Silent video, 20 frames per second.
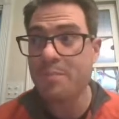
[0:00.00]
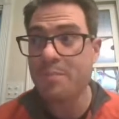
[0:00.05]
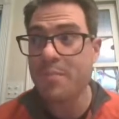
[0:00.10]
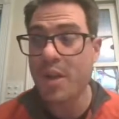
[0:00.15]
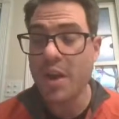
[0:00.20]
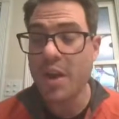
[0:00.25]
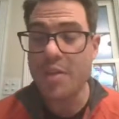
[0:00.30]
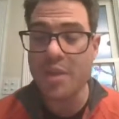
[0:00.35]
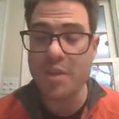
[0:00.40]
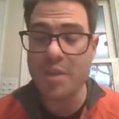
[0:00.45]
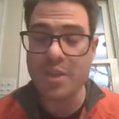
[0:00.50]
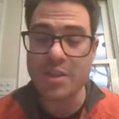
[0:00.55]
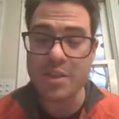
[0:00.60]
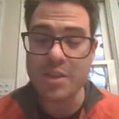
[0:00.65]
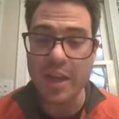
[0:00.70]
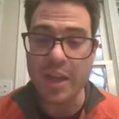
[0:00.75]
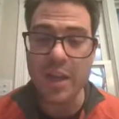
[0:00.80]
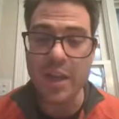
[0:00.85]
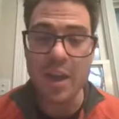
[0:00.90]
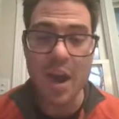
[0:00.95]
And then the
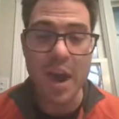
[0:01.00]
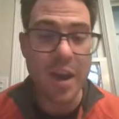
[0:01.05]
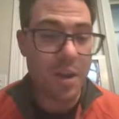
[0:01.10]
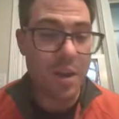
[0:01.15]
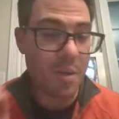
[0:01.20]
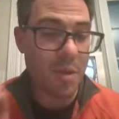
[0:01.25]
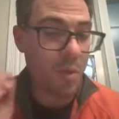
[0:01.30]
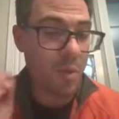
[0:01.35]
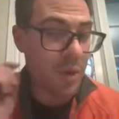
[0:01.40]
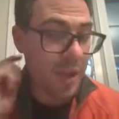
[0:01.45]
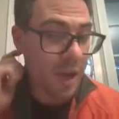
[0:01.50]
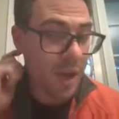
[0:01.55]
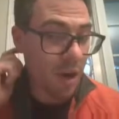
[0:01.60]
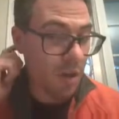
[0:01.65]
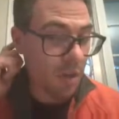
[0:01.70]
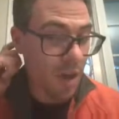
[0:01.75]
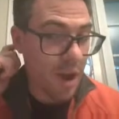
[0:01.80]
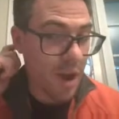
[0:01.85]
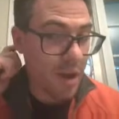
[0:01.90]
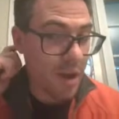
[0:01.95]
second item that we care
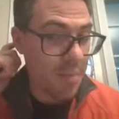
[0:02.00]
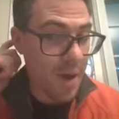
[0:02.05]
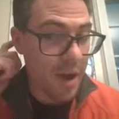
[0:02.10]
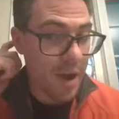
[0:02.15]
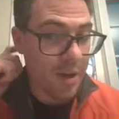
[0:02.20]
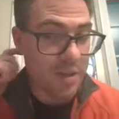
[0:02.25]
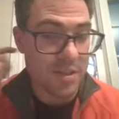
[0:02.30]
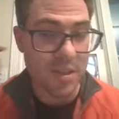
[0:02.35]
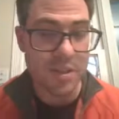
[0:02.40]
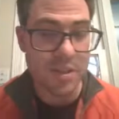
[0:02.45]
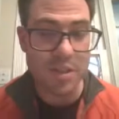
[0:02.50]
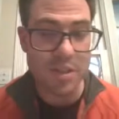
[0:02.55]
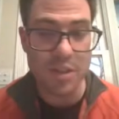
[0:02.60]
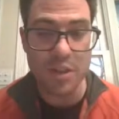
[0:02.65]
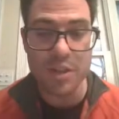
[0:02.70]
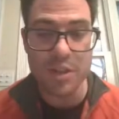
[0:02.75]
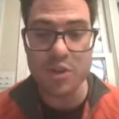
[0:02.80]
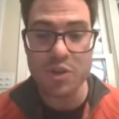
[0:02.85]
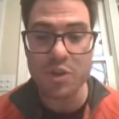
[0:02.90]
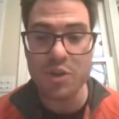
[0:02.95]
a lot about is the
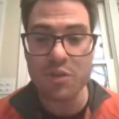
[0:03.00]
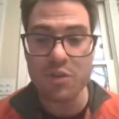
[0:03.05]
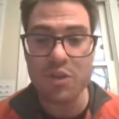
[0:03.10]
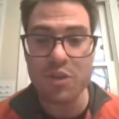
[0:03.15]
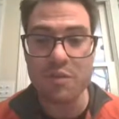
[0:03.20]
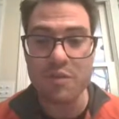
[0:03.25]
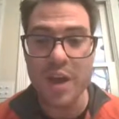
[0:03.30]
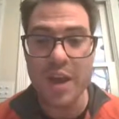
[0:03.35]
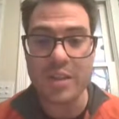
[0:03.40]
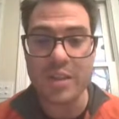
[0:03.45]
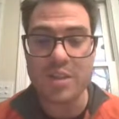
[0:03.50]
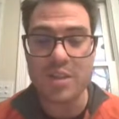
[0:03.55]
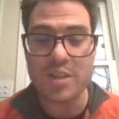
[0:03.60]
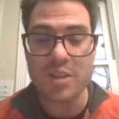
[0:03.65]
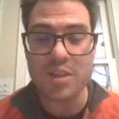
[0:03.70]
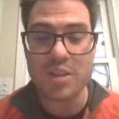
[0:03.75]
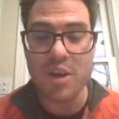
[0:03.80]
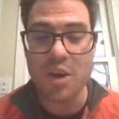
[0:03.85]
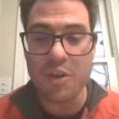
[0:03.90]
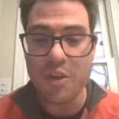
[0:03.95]
cylindrical device.
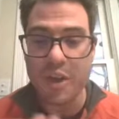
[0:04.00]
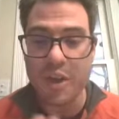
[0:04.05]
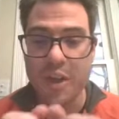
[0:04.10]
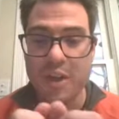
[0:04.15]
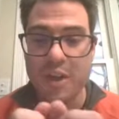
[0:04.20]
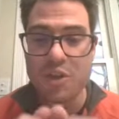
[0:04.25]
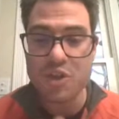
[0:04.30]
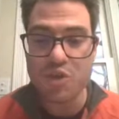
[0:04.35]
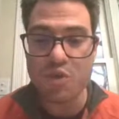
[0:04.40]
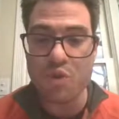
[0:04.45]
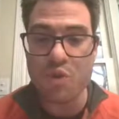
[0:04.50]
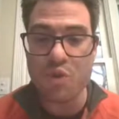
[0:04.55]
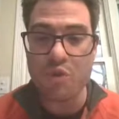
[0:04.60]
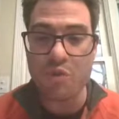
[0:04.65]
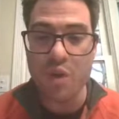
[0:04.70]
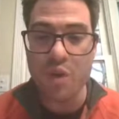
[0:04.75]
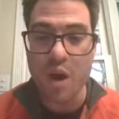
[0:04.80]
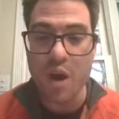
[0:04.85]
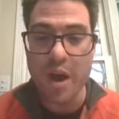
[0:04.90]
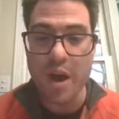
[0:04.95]
It's called the control
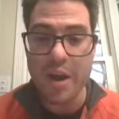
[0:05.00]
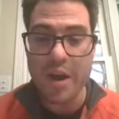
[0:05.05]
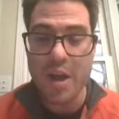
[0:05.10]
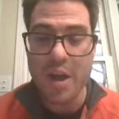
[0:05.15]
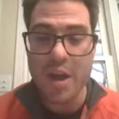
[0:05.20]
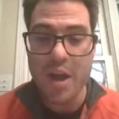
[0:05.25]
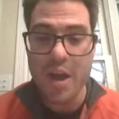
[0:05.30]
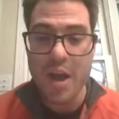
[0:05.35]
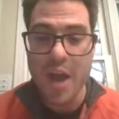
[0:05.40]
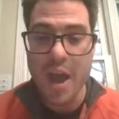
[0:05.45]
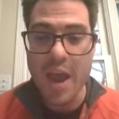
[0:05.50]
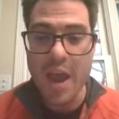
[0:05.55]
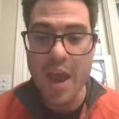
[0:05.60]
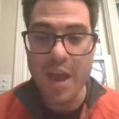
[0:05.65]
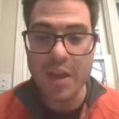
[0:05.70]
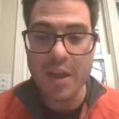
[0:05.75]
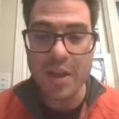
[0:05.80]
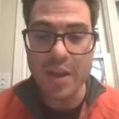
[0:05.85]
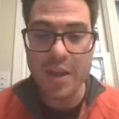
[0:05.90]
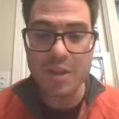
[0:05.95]
rod,
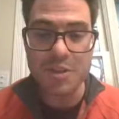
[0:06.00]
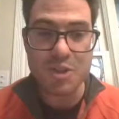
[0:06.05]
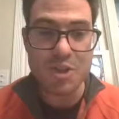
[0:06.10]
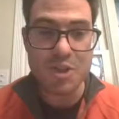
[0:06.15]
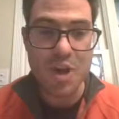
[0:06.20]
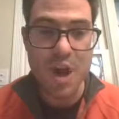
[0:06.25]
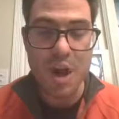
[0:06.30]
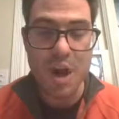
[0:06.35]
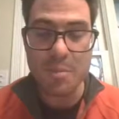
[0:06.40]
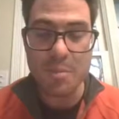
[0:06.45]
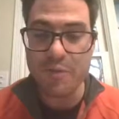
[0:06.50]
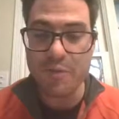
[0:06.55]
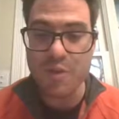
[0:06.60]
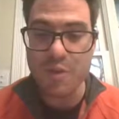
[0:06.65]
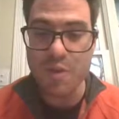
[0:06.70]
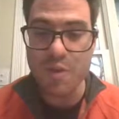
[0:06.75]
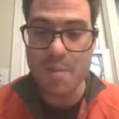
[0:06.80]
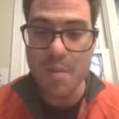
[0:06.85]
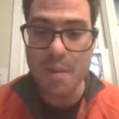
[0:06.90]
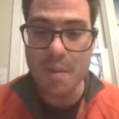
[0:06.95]
and its job, if
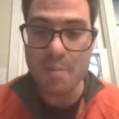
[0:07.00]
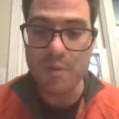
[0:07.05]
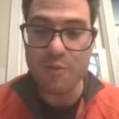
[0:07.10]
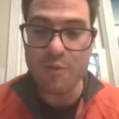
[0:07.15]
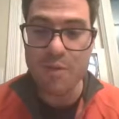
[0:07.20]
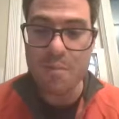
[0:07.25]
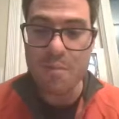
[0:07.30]
you remember from